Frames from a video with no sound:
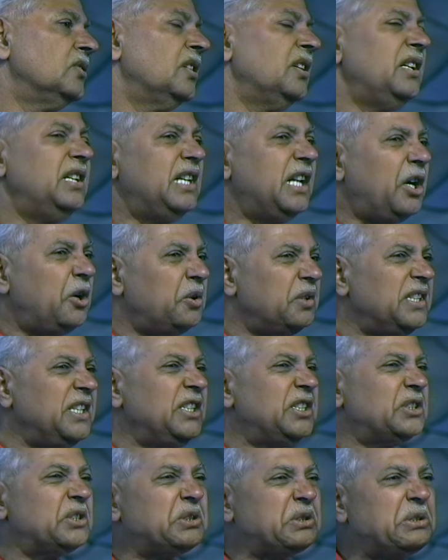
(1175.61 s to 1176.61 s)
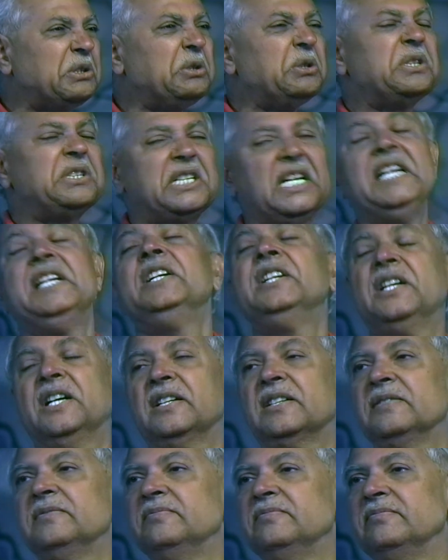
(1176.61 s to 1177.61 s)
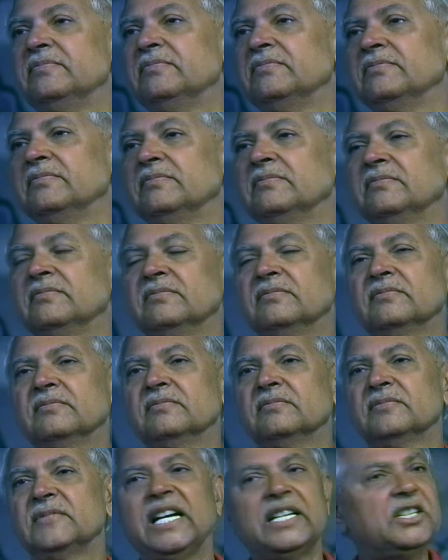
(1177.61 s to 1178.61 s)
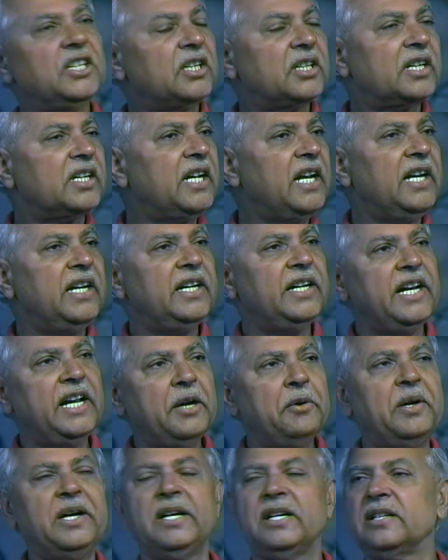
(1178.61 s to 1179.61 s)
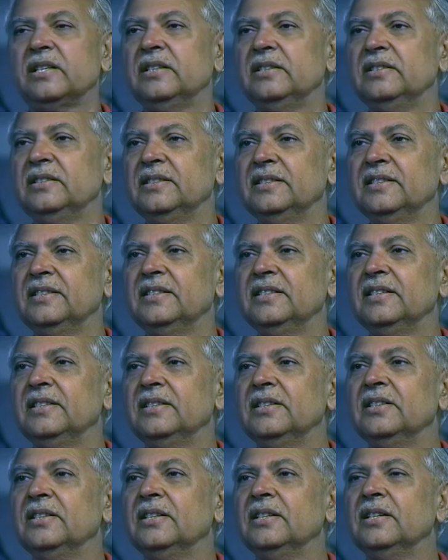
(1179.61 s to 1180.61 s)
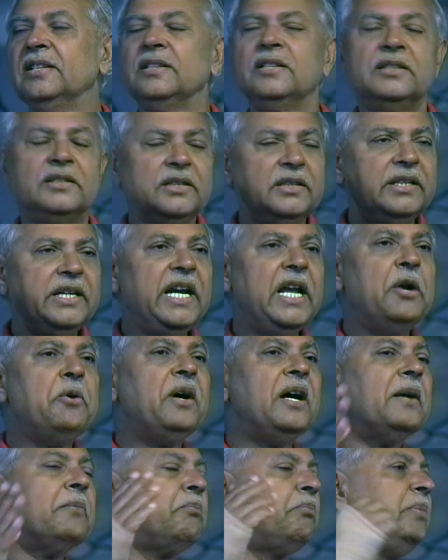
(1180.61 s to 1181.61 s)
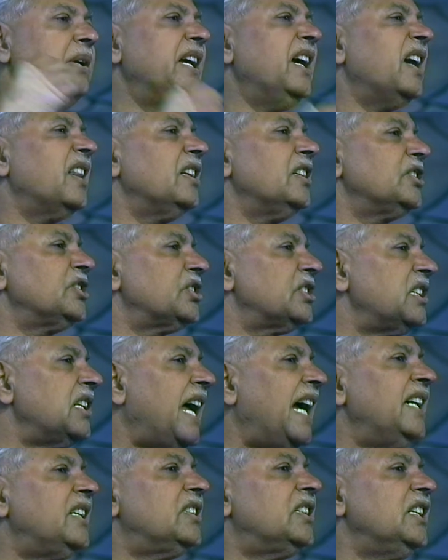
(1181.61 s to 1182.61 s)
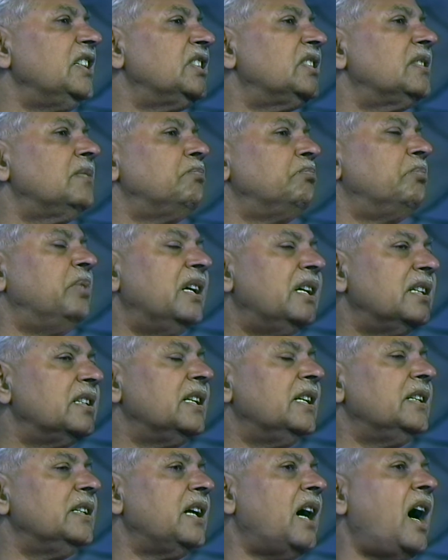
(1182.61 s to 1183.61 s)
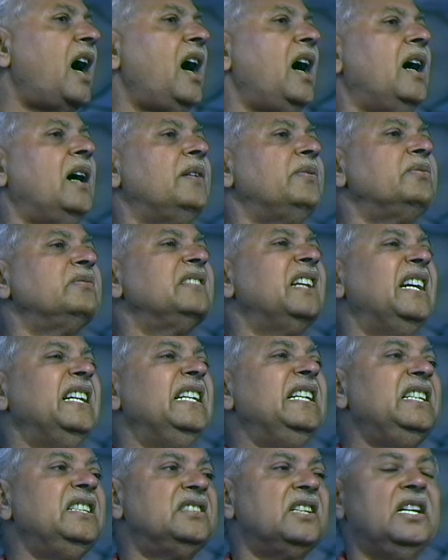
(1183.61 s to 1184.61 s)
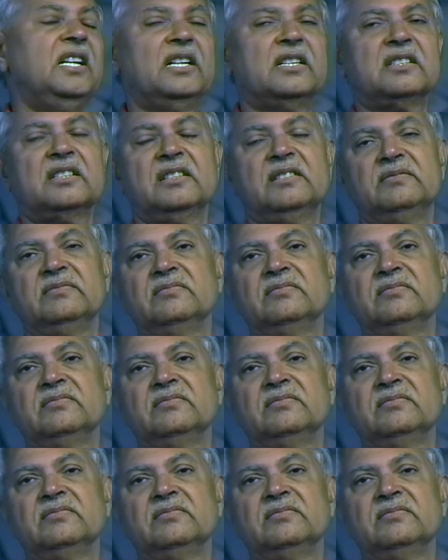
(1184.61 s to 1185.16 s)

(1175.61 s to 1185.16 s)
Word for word: Love is so tender that it can never, never bear the slightest burden of the intellect.